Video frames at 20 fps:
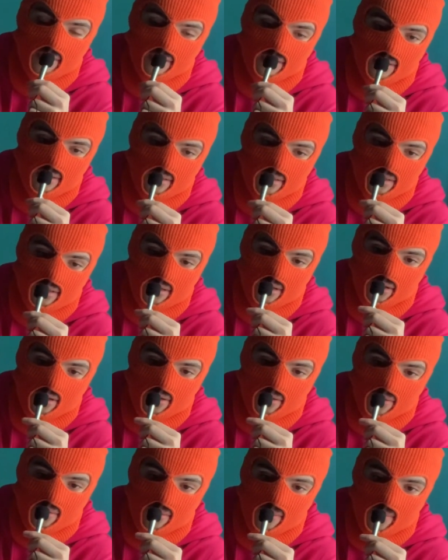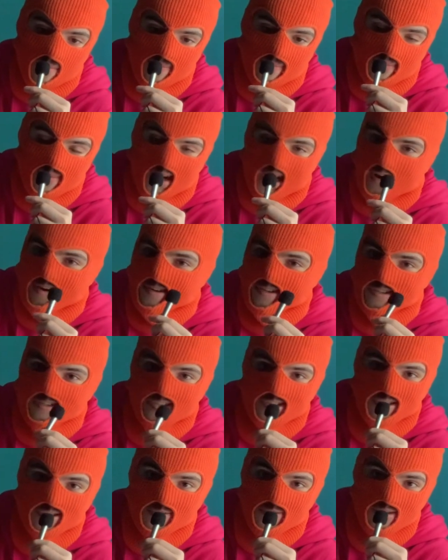So IRYS is
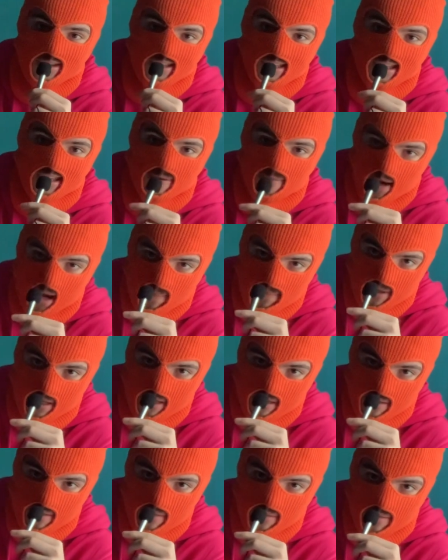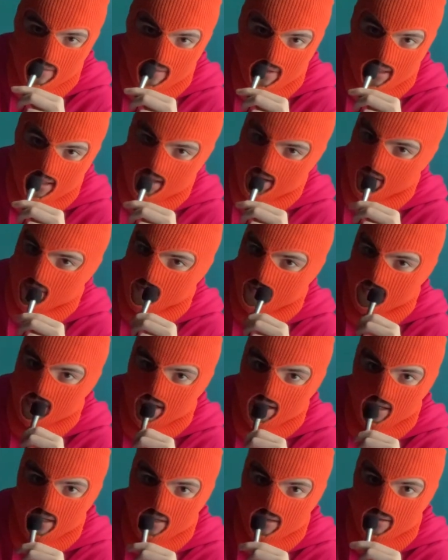just doing his thing rapping, and then all of a
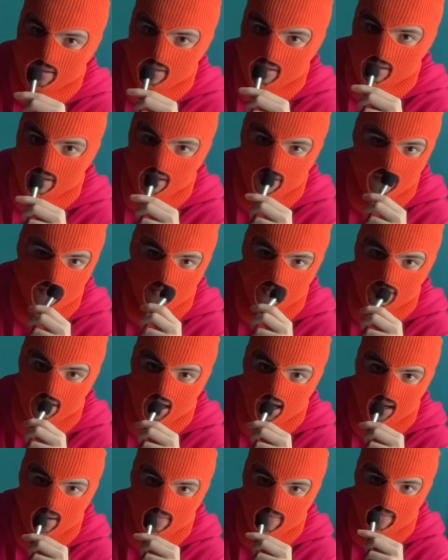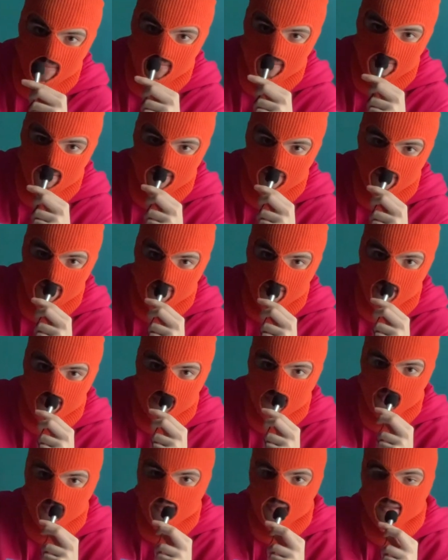sudden, oh snap,
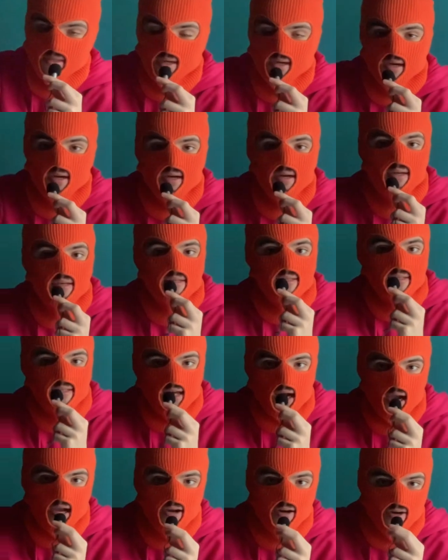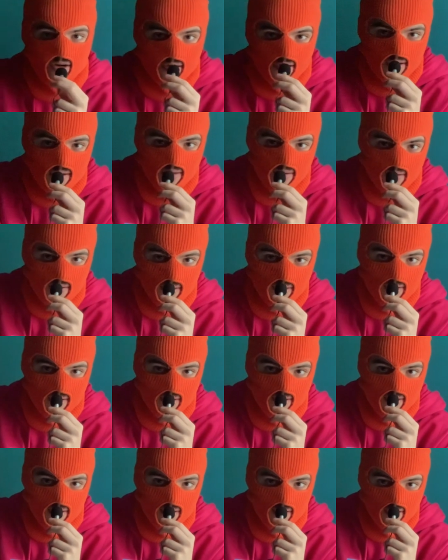it's SYRE,
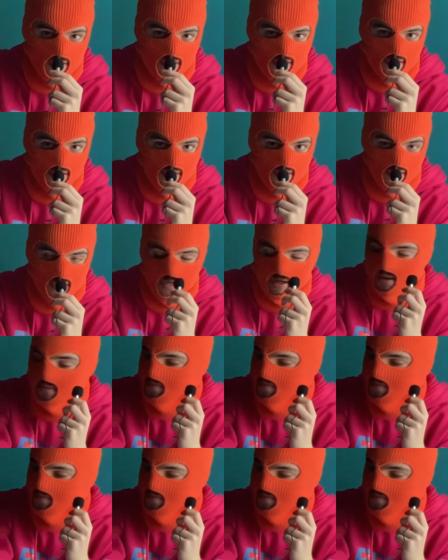okay?